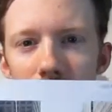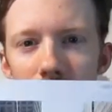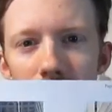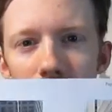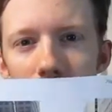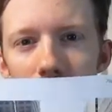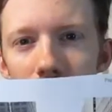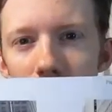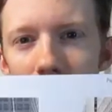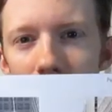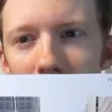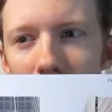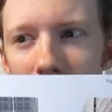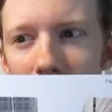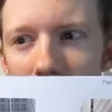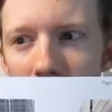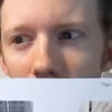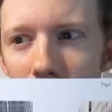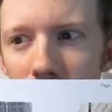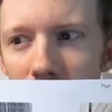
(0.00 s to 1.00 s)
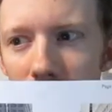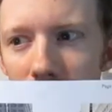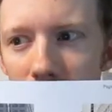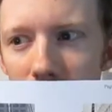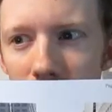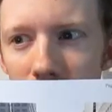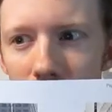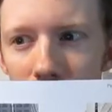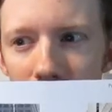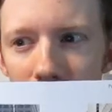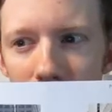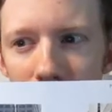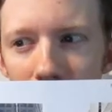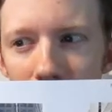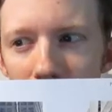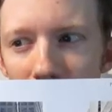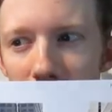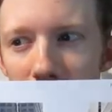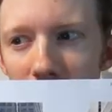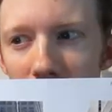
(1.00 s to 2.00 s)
causing outrage by the